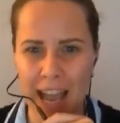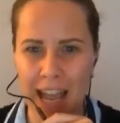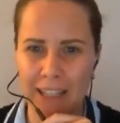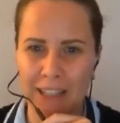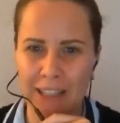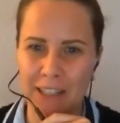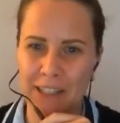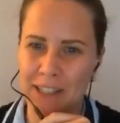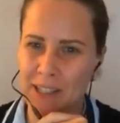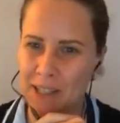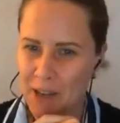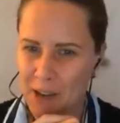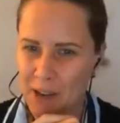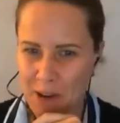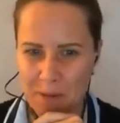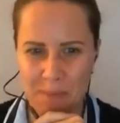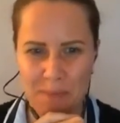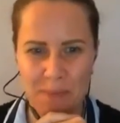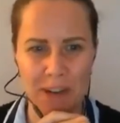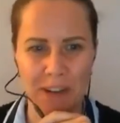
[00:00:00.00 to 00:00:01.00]
and
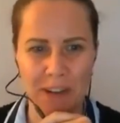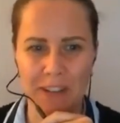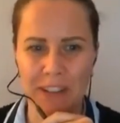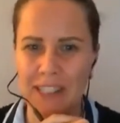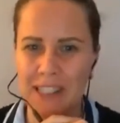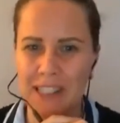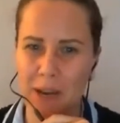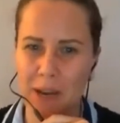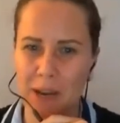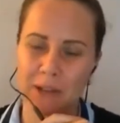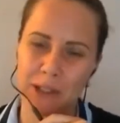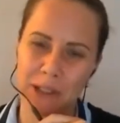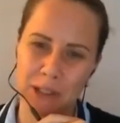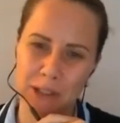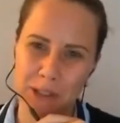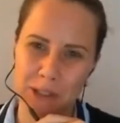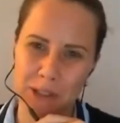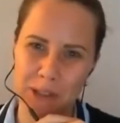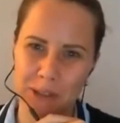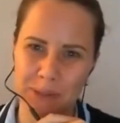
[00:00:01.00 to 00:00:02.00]
briefly say what
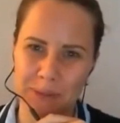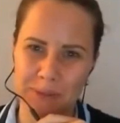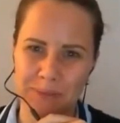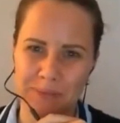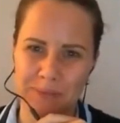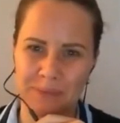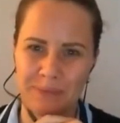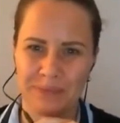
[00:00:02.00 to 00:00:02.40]
you do.